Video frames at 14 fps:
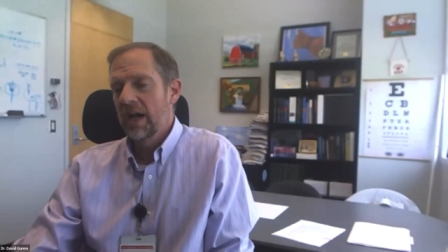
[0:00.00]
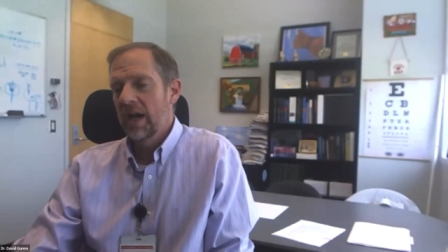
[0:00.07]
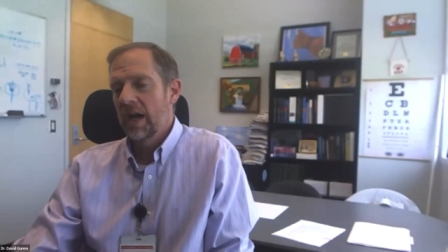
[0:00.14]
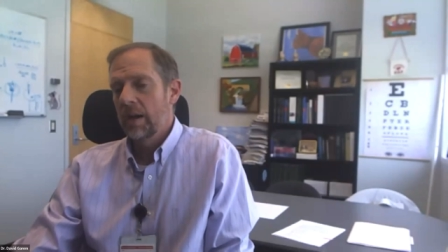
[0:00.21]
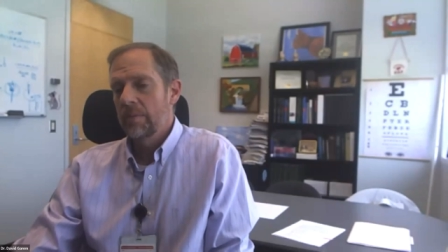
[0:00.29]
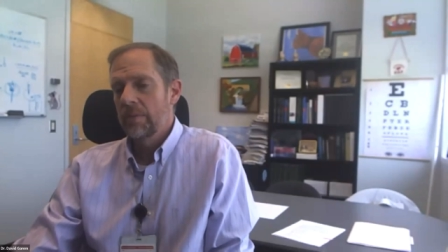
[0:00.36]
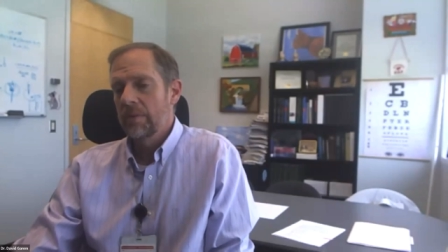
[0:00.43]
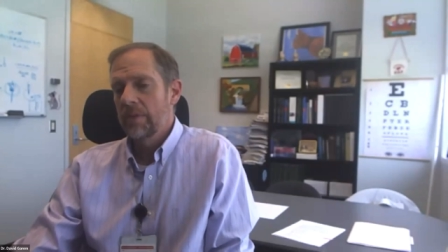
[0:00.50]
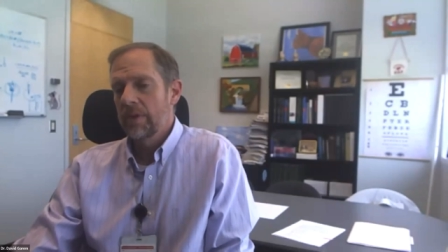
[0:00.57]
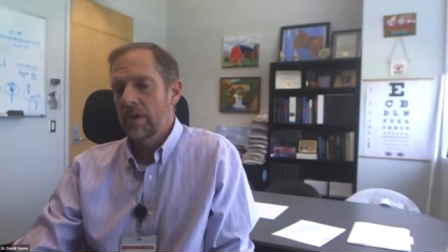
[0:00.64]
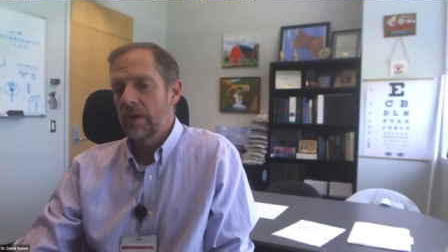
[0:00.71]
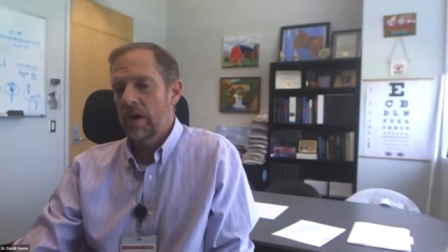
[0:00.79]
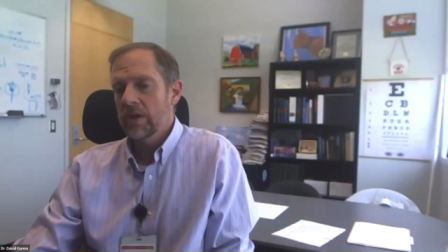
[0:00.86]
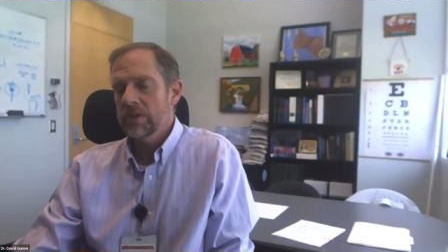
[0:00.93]
Um,
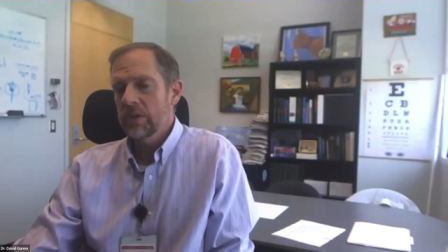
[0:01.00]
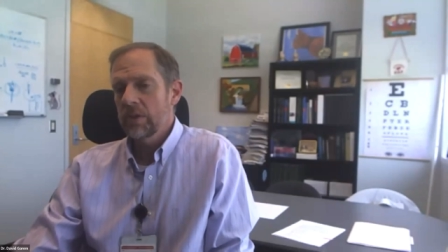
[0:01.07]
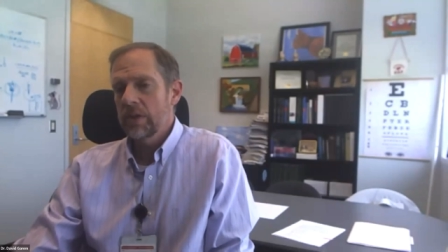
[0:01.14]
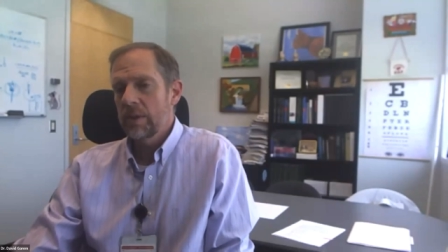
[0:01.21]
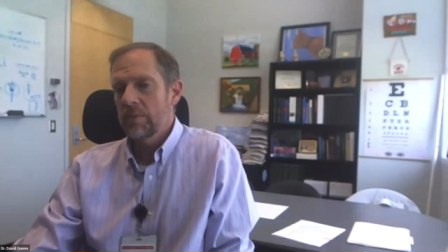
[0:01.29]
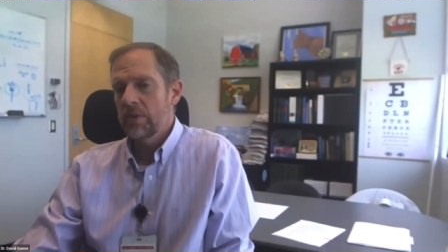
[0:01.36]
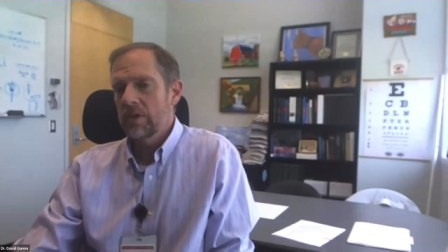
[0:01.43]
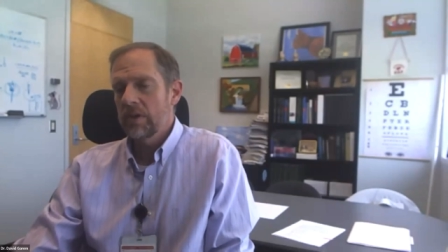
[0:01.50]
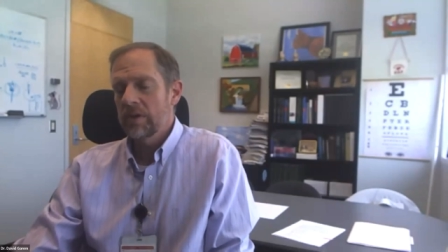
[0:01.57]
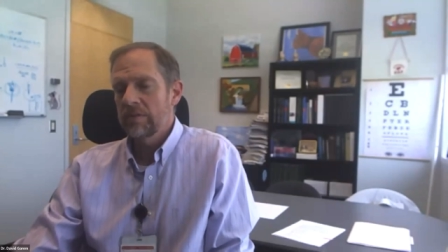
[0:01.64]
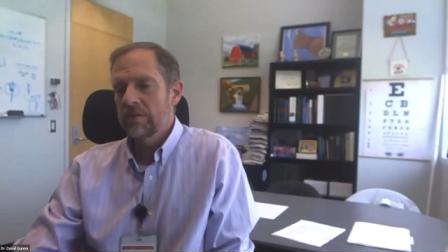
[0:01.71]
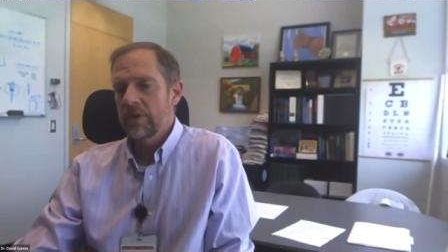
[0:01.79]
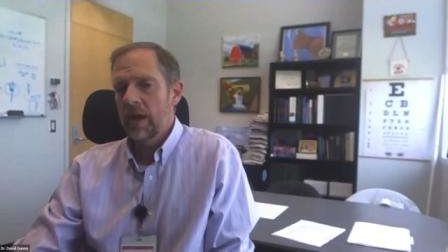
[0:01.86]
there are also a number of,